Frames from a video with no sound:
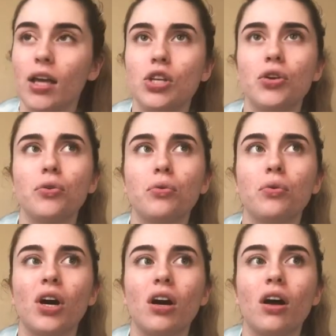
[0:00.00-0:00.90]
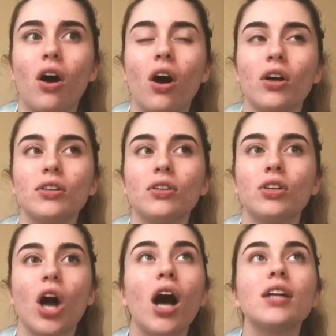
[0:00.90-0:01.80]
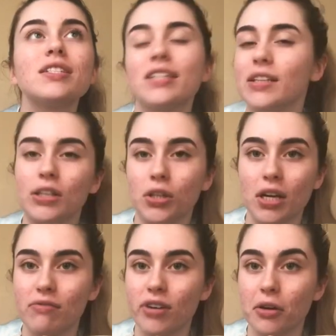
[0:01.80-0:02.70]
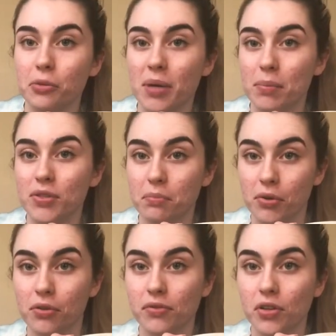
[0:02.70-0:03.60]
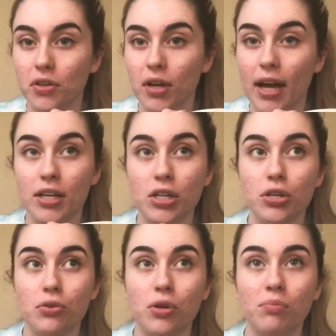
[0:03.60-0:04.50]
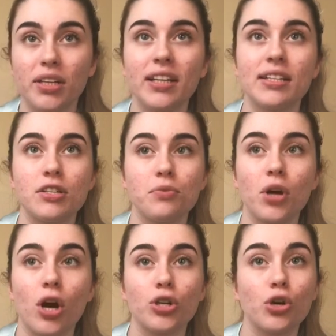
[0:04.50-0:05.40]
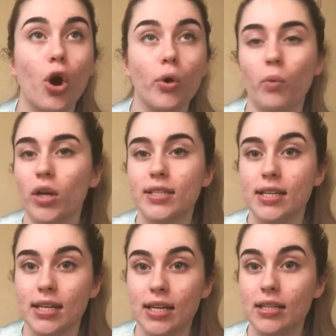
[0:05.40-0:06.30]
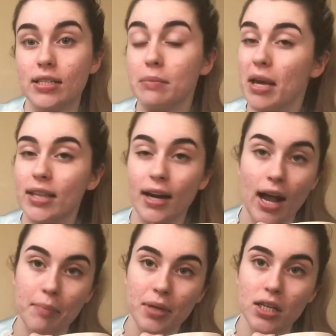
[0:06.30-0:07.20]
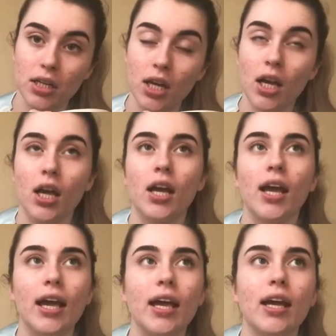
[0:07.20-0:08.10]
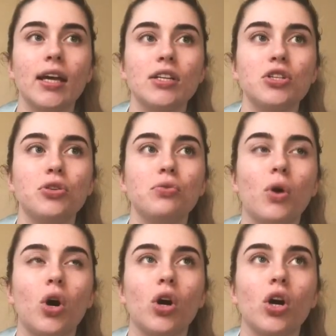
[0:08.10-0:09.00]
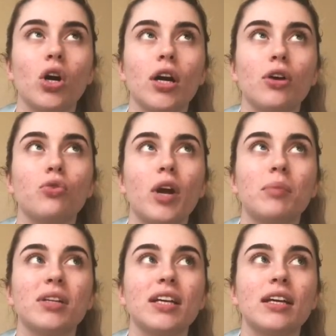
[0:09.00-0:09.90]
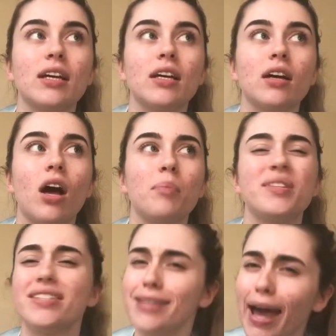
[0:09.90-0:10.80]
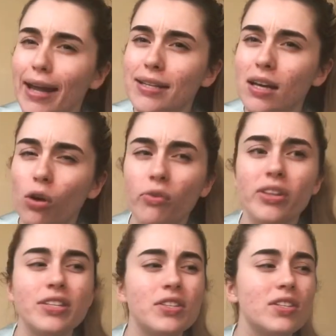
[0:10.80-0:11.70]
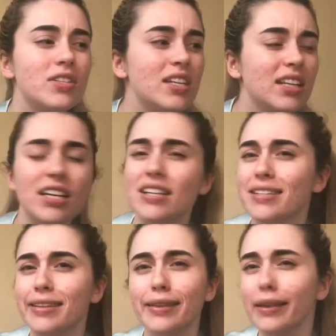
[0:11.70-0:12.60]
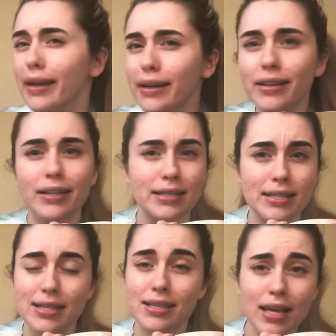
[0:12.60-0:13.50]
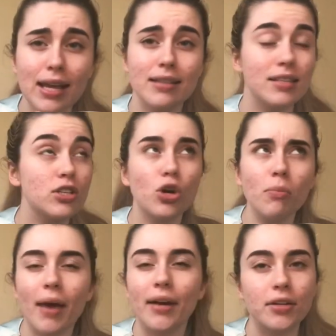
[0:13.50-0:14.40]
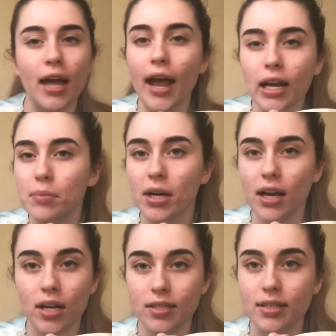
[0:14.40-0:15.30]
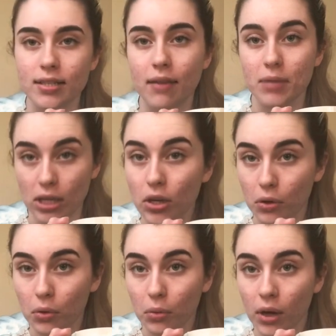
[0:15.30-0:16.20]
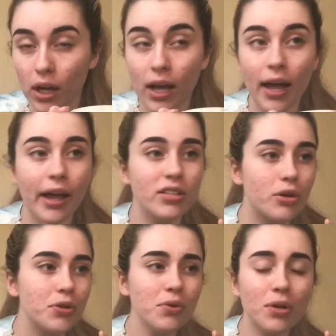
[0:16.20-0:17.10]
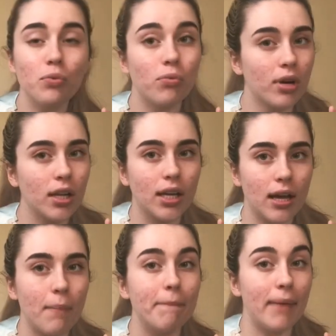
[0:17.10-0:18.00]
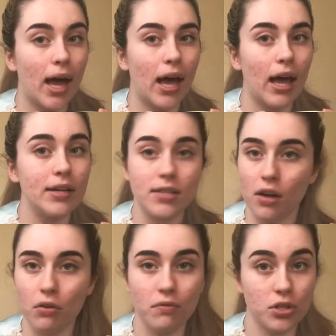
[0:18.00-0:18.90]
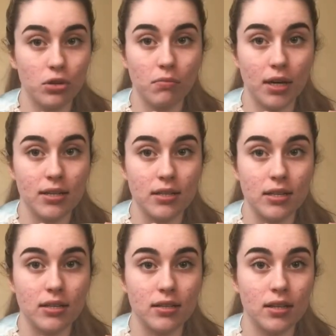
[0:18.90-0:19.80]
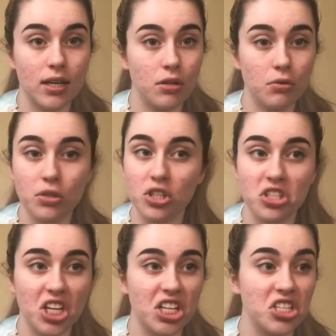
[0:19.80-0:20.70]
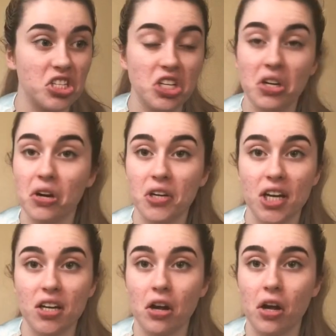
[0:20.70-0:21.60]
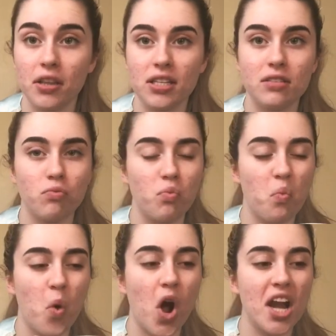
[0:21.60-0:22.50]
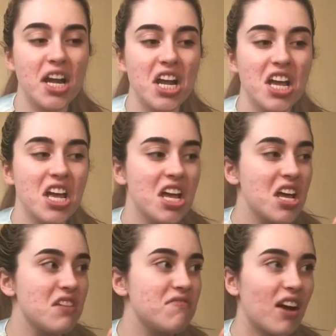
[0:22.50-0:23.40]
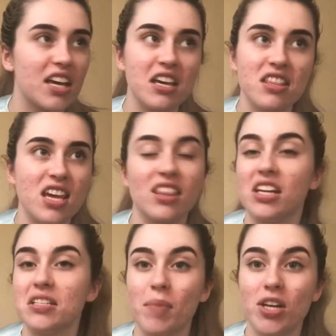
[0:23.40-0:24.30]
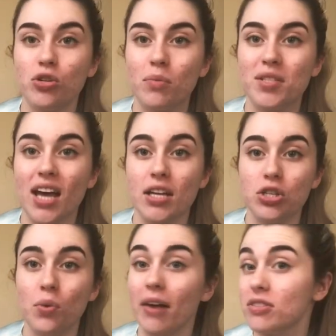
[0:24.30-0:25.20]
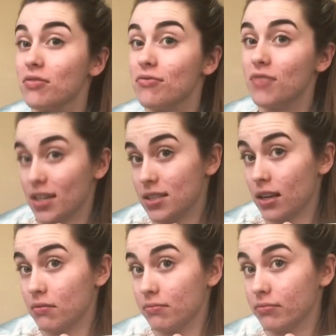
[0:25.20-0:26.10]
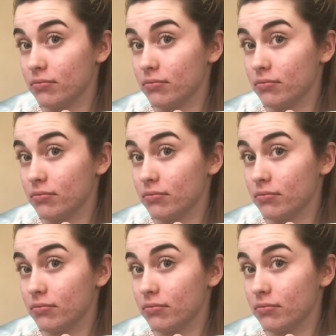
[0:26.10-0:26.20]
You are constantly looking for other people's approval, and you completely disregard your own wants and needs to make that happen. And you are incredibly upset over the silliest, littlest things that don't matter to anybody else except you. So you can really get mad tunnel vision, Pisces. Like, you are just like zeroed in on this one fucking thing that has made you upset, and you have to fix it.